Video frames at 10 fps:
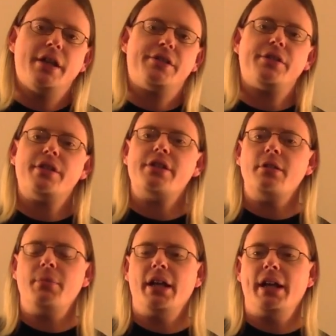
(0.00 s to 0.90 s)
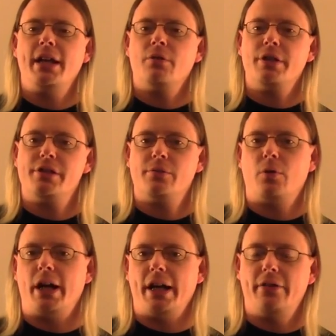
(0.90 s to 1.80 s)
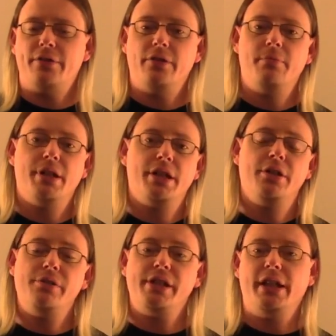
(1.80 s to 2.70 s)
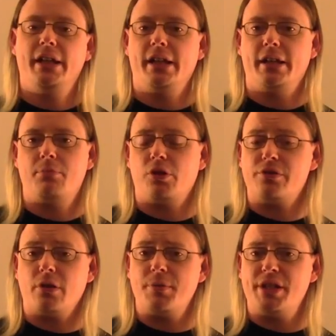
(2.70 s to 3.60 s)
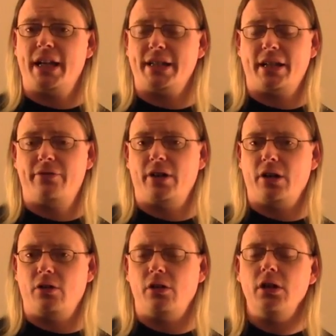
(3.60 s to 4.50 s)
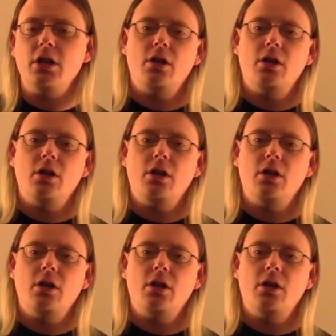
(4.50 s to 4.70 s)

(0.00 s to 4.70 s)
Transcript: So this could be a key reason why, if you've been using a prescription antifungal